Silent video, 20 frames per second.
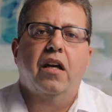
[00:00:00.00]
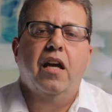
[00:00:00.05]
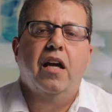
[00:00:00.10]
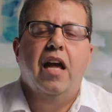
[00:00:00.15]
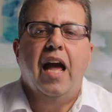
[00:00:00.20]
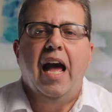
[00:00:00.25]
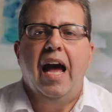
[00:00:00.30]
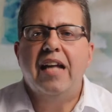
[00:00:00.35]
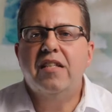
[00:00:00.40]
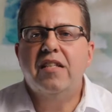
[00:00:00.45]

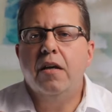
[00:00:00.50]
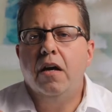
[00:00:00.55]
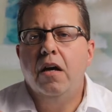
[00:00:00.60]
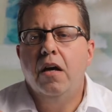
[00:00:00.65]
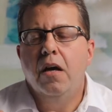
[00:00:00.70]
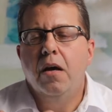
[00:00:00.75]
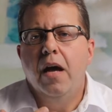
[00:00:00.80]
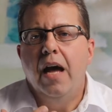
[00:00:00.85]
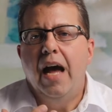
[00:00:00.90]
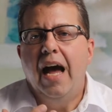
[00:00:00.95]
as
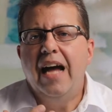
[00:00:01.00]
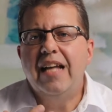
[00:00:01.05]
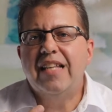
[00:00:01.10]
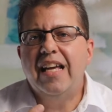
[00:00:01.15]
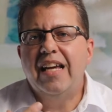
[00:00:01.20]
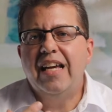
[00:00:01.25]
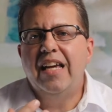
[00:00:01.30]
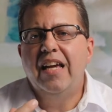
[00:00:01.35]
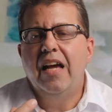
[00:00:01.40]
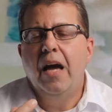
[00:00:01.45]

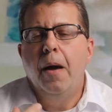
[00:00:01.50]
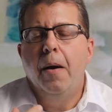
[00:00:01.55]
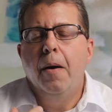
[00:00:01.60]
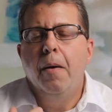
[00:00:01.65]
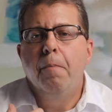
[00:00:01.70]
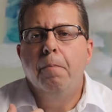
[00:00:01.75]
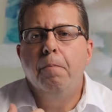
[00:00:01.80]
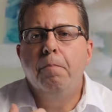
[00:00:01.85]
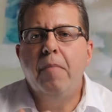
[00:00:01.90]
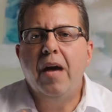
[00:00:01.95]
a
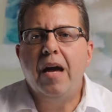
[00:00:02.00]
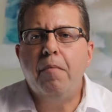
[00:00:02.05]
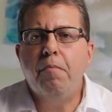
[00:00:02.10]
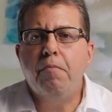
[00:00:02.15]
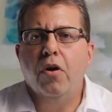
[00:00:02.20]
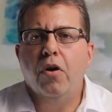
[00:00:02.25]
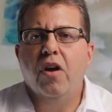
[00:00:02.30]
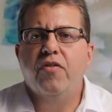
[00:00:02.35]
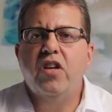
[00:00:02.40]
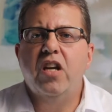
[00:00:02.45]

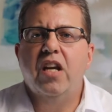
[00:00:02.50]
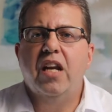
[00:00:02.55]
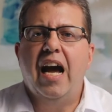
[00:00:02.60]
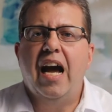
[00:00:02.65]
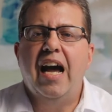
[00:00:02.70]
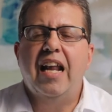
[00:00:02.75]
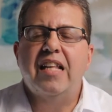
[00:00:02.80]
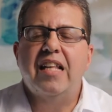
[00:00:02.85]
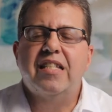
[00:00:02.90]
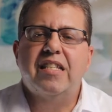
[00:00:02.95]
member of the
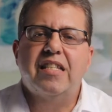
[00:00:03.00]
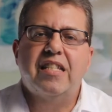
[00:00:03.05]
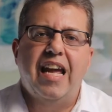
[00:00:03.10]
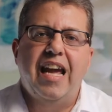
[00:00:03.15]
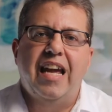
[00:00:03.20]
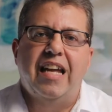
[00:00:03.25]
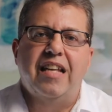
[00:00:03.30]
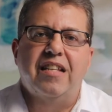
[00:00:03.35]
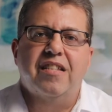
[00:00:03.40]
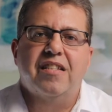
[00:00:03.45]
United
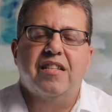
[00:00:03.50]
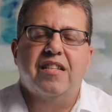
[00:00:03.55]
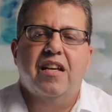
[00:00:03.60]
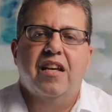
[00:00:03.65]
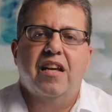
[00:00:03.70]
States,